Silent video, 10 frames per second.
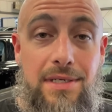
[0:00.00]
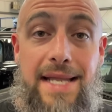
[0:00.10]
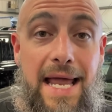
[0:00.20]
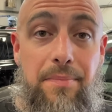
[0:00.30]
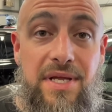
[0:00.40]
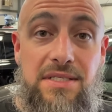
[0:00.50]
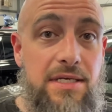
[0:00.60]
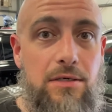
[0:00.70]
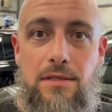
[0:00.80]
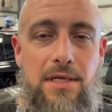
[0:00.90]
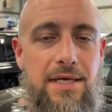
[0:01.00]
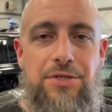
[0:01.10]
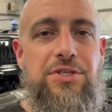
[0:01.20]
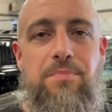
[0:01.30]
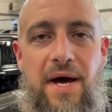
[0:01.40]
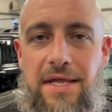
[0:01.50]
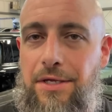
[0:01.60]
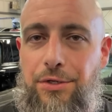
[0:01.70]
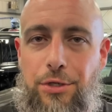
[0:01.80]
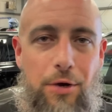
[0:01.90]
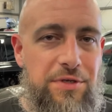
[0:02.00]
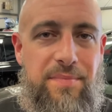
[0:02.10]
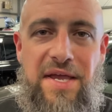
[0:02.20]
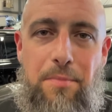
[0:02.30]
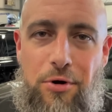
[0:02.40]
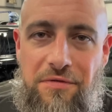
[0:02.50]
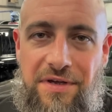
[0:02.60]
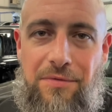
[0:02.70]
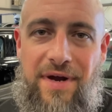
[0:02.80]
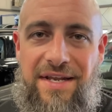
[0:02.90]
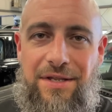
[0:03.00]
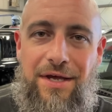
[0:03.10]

Not a big deal. It's just money. You'll always make more of it, right?